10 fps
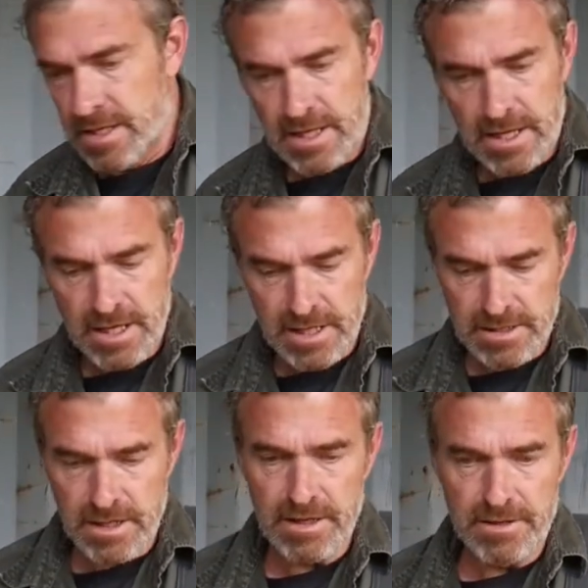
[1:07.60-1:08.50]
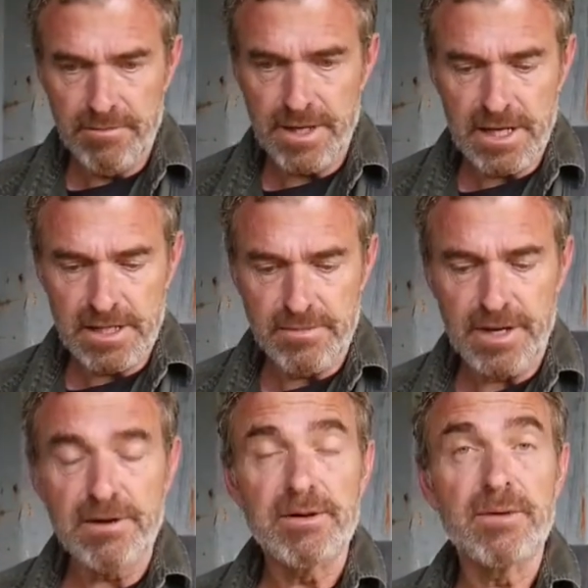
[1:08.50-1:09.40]
and beginning to
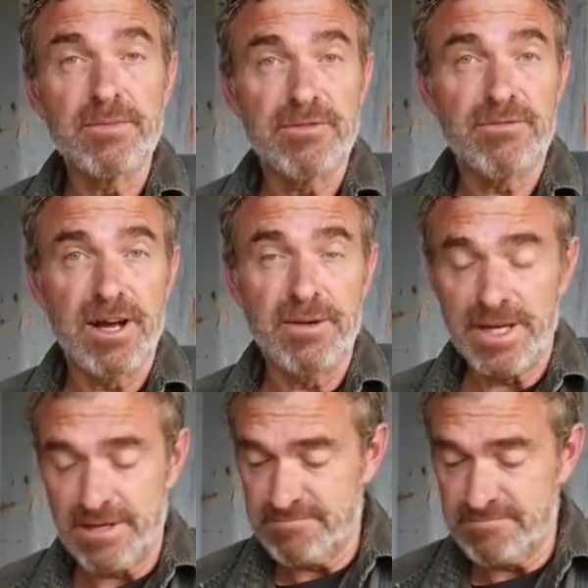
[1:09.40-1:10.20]
muck around with the framing.